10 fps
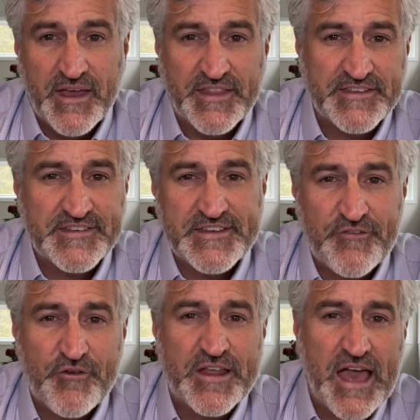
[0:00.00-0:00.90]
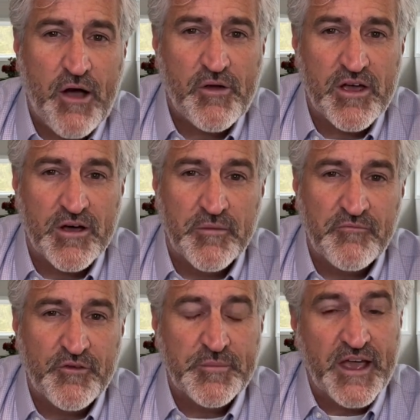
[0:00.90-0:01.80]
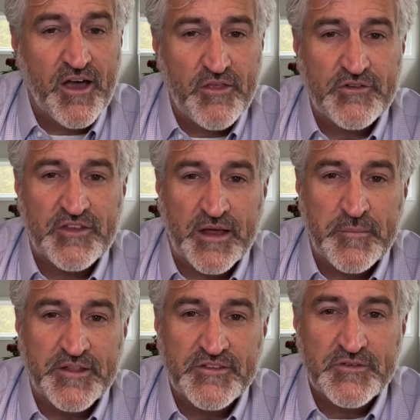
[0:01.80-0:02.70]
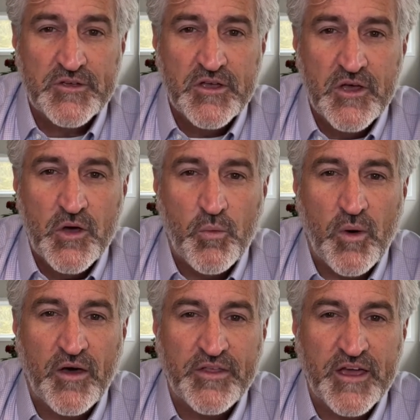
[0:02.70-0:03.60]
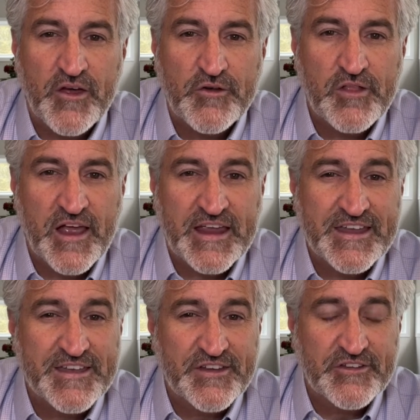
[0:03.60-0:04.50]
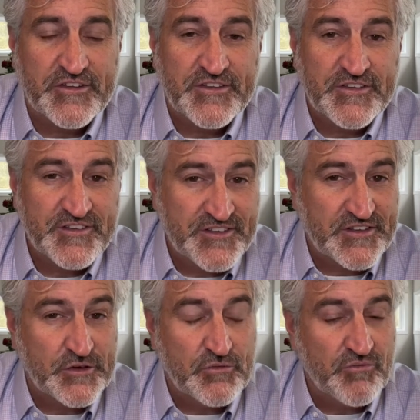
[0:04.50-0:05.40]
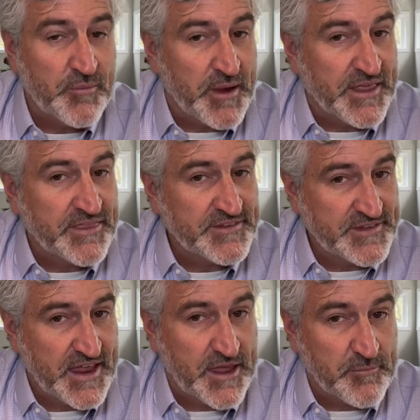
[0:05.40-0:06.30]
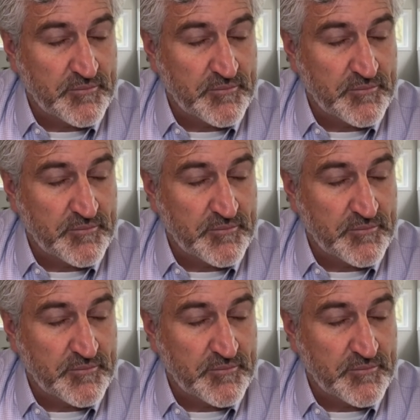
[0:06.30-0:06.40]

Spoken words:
And this is a different outcome from the other segments, while the underlying conditions still remain the same.